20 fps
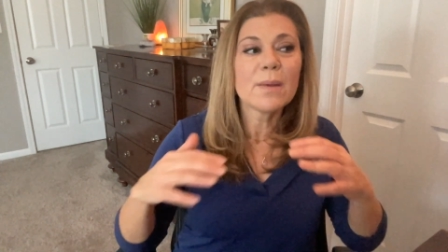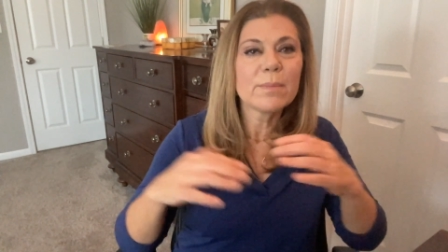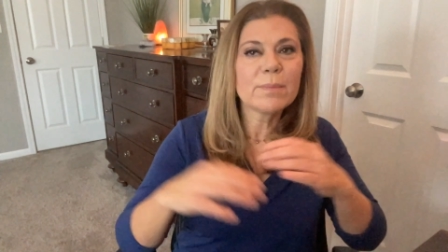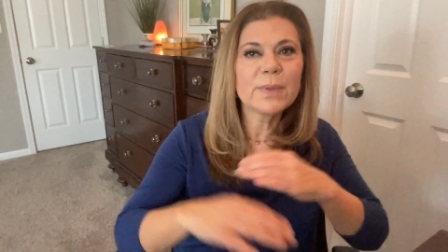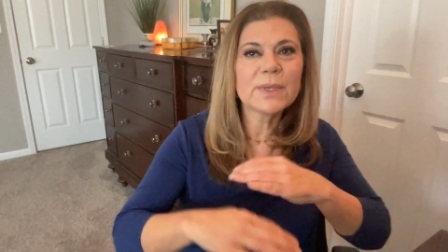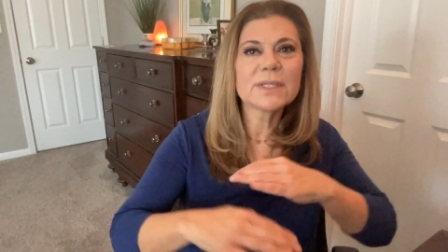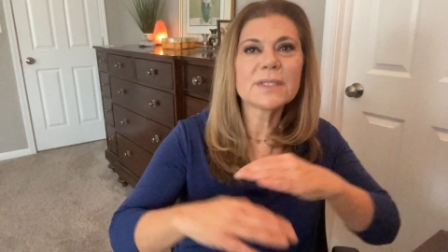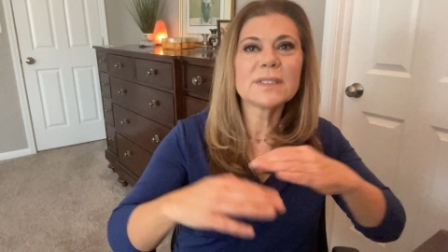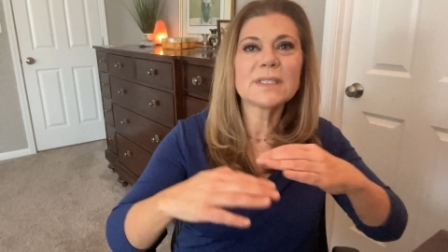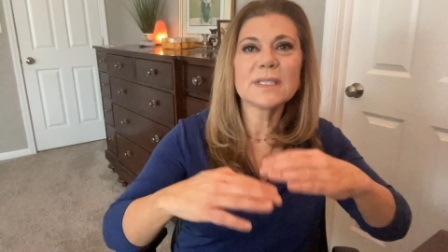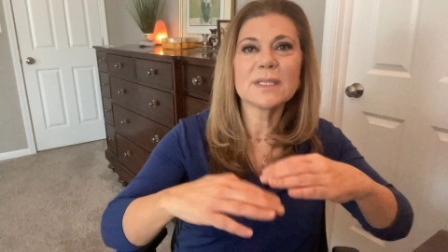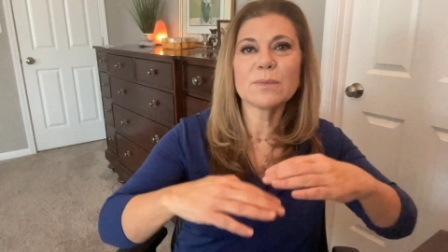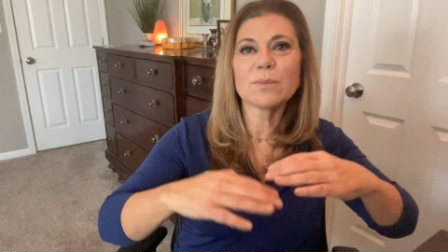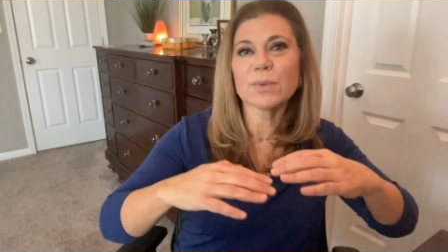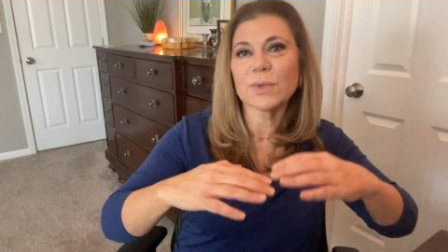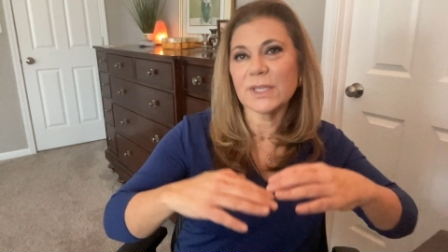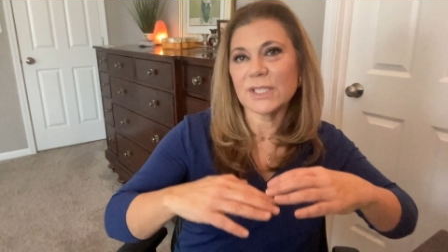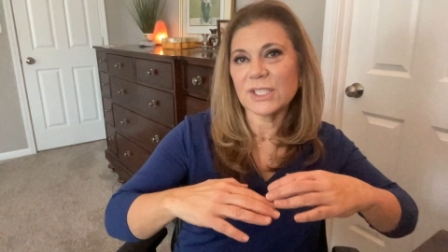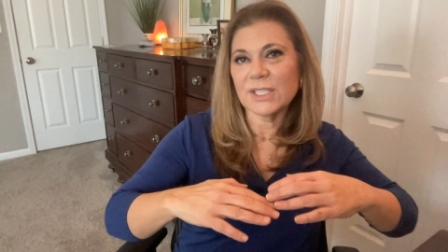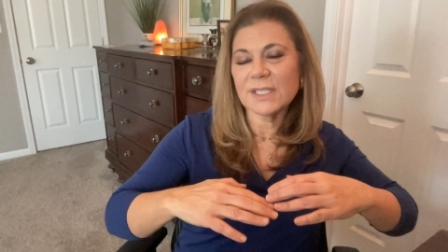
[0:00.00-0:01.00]
building
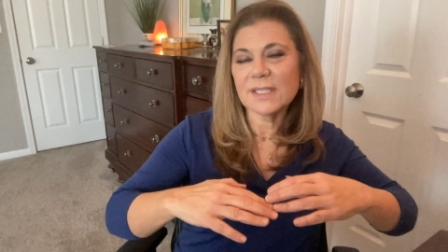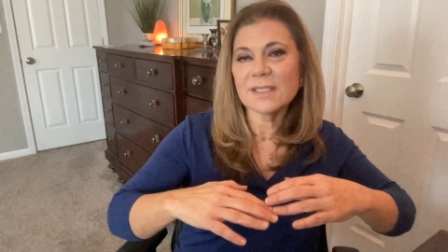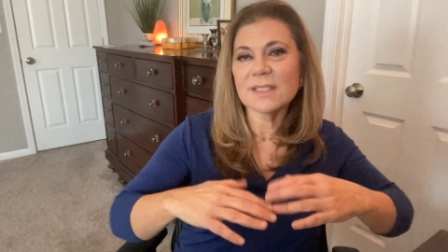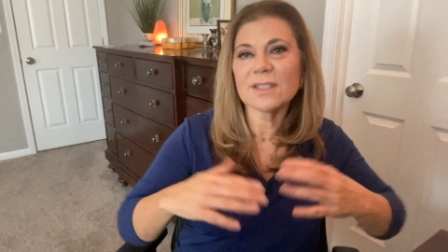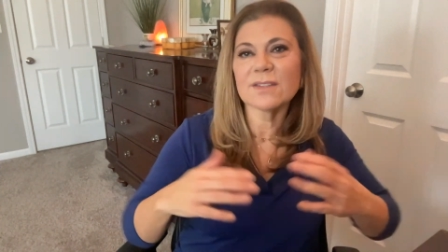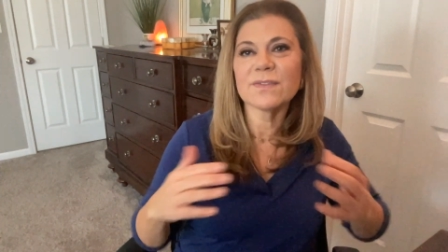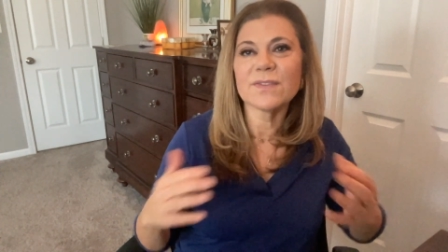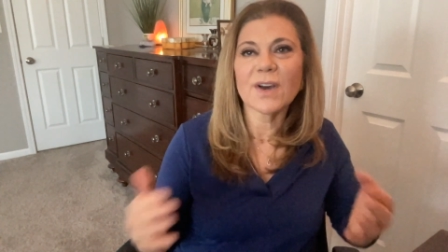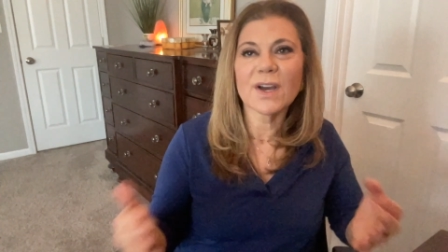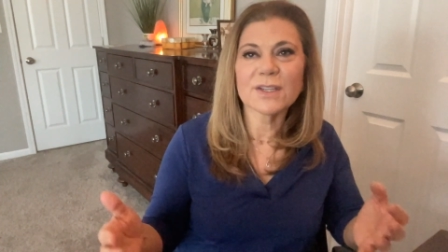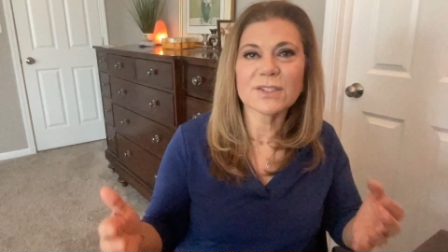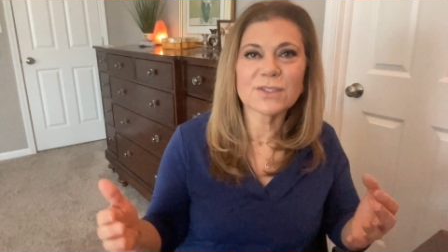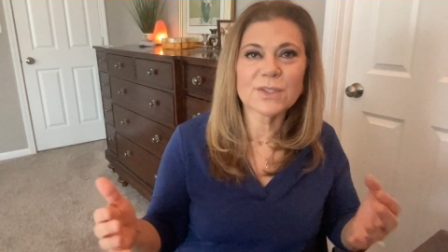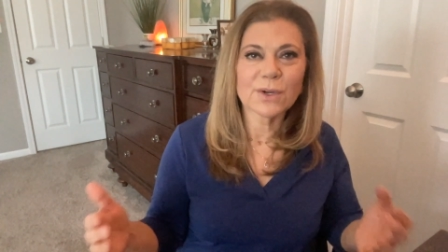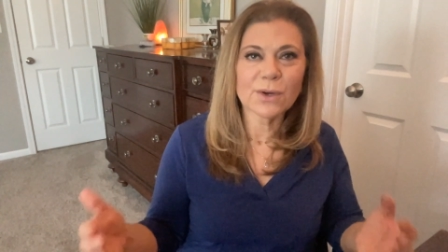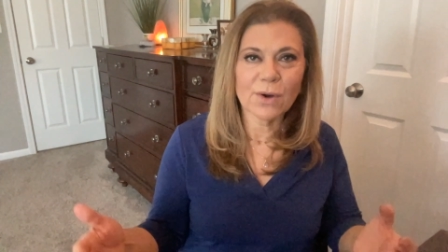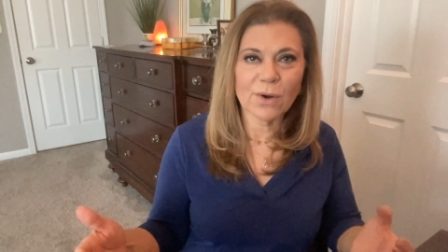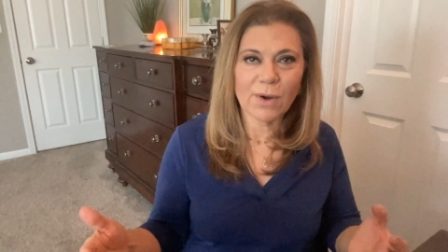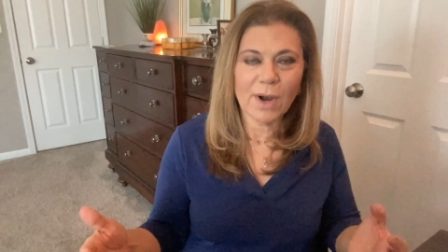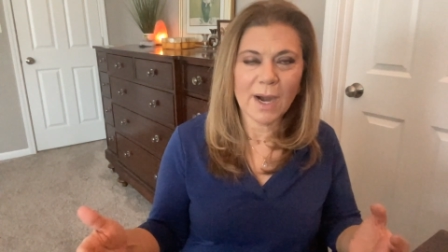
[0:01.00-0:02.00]
bridges to foster
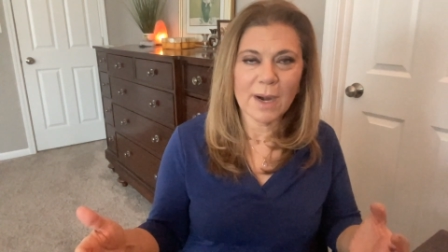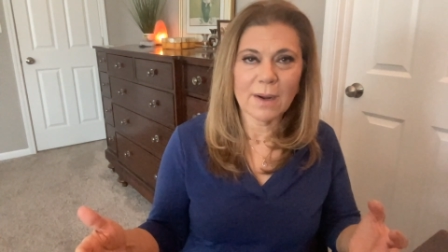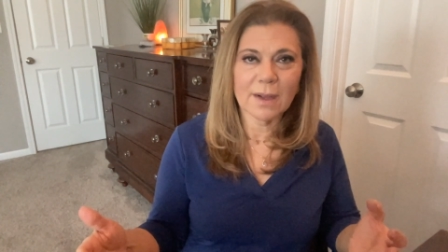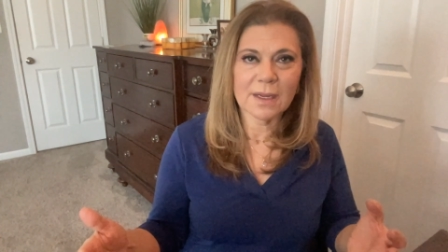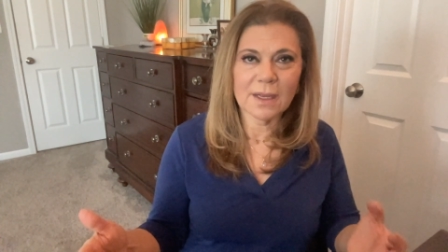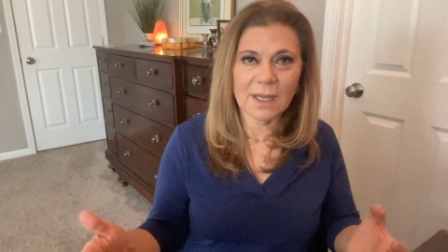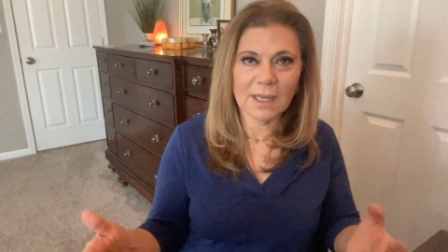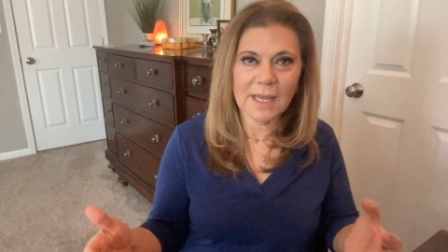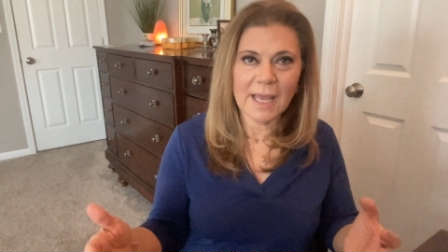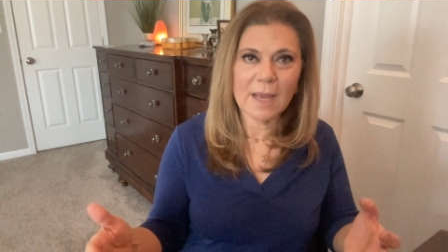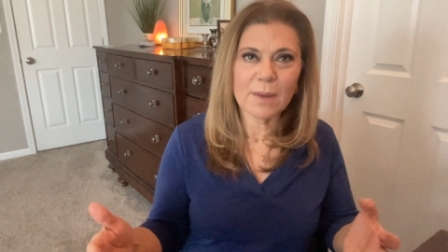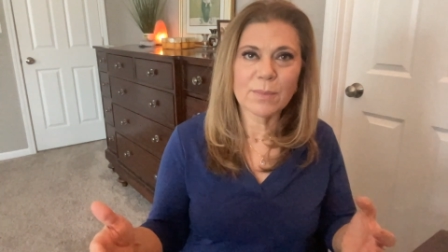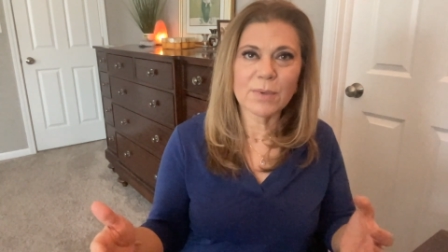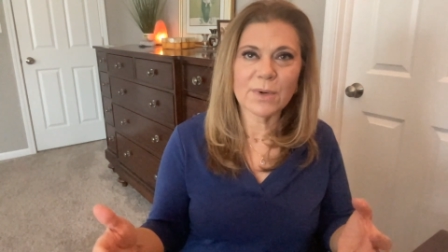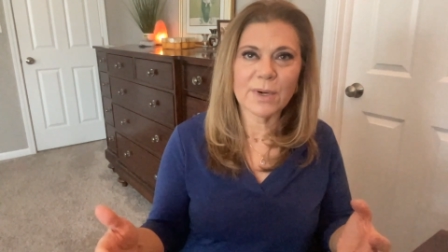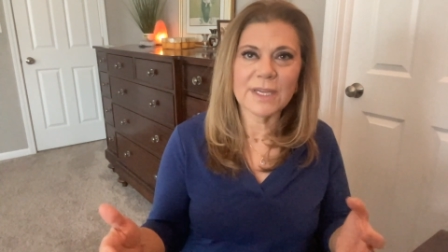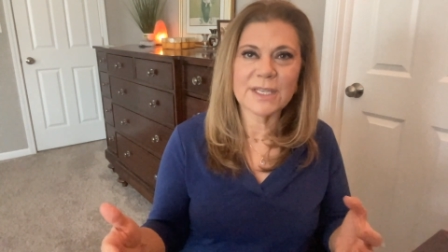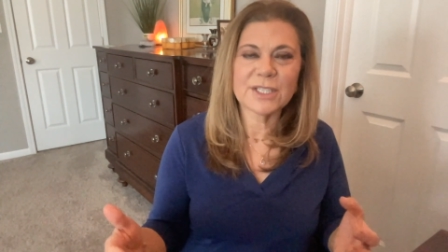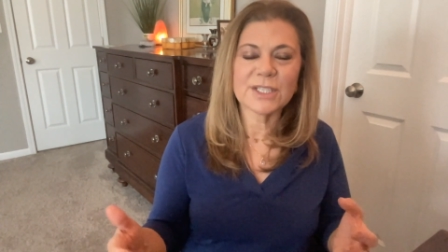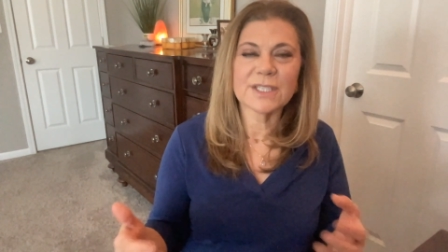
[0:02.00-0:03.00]

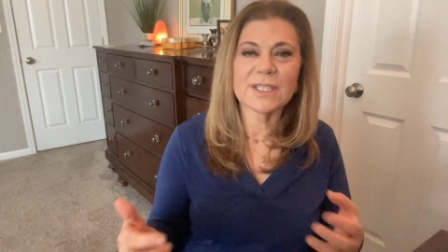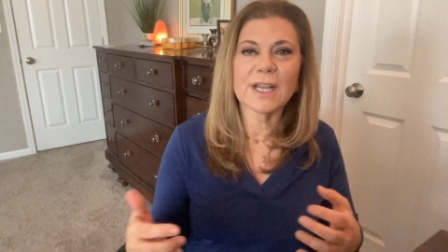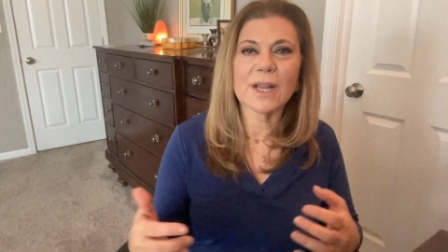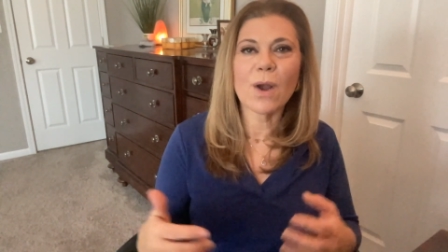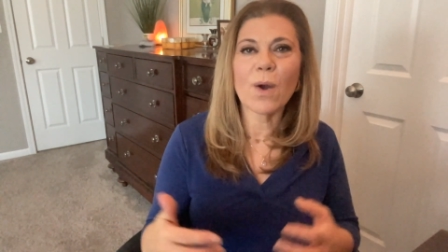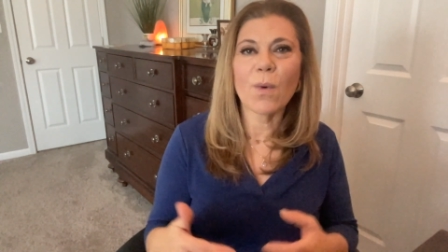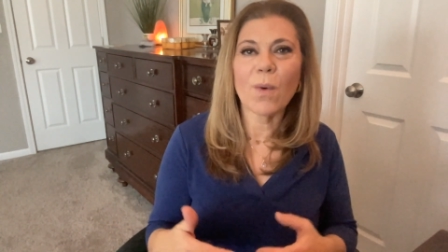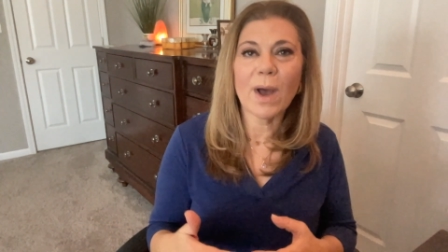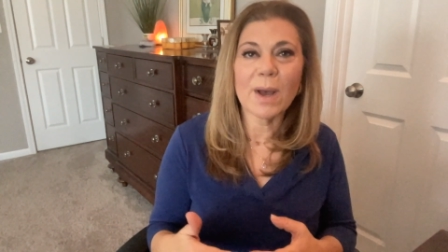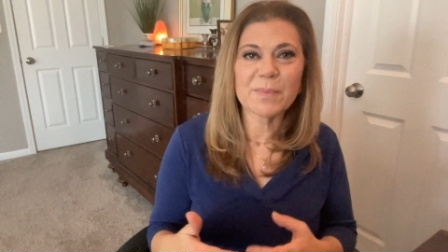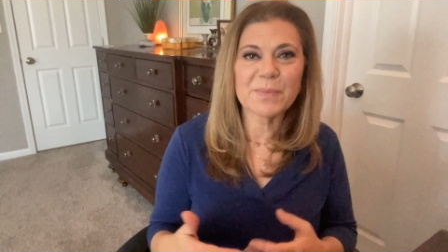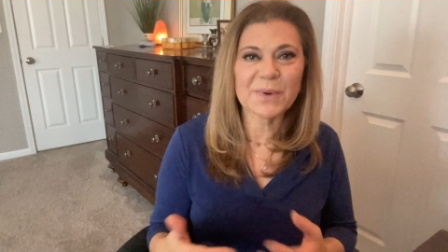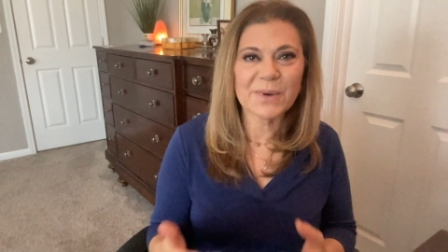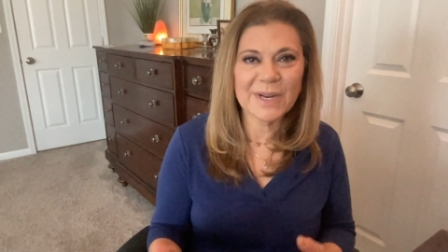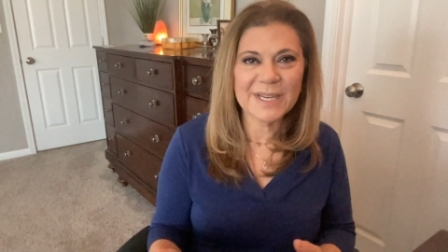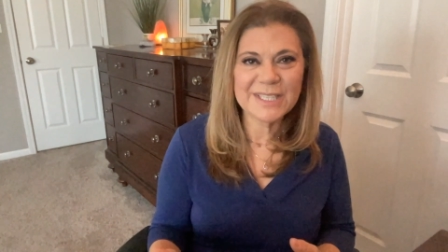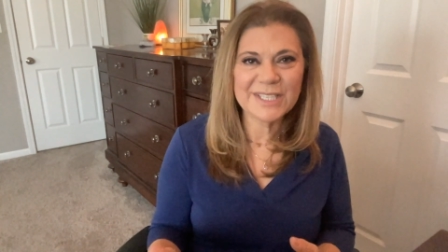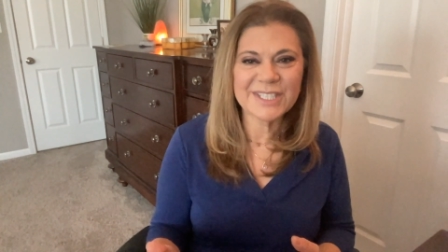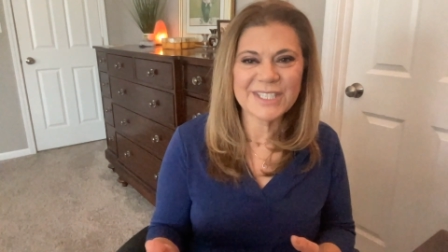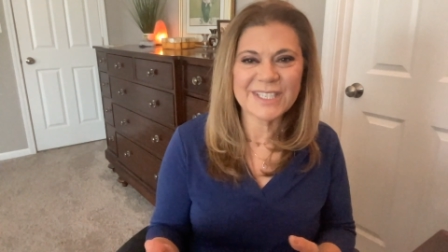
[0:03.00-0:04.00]
collaboration and
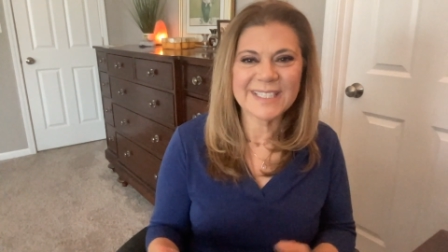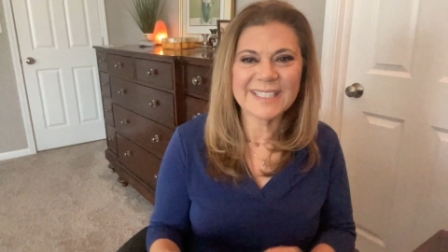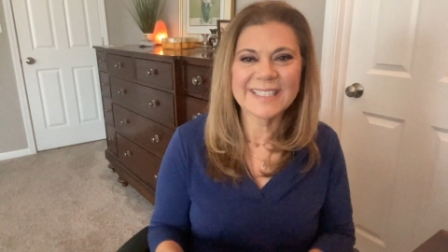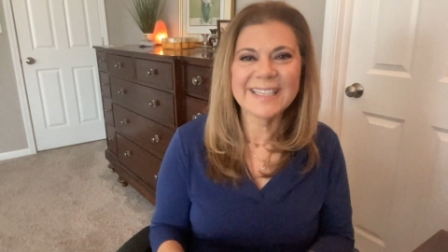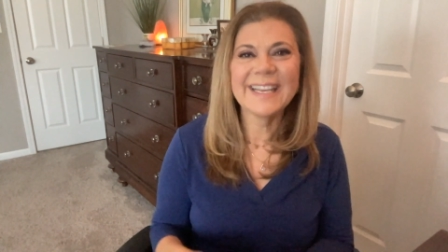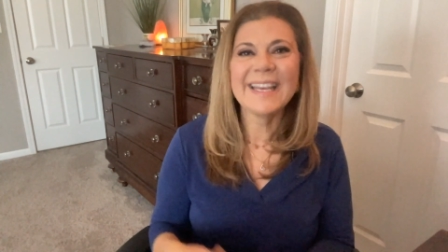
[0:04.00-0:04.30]
cooperation.